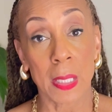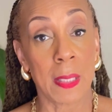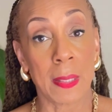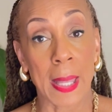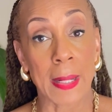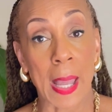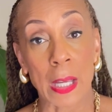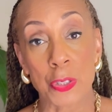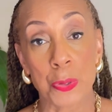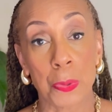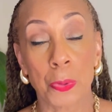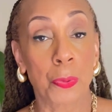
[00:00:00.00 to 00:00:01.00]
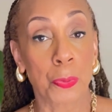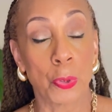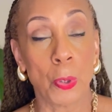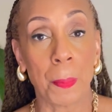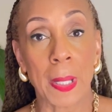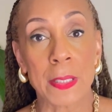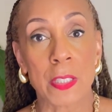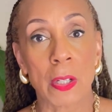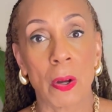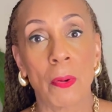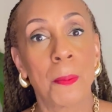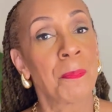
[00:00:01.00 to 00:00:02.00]
in that actual group. And
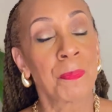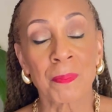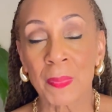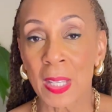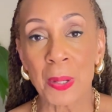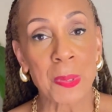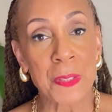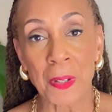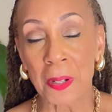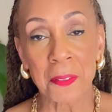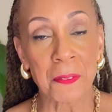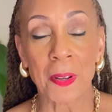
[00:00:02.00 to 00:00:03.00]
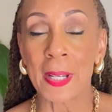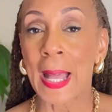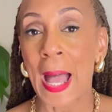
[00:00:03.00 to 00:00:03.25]
so it was very fun,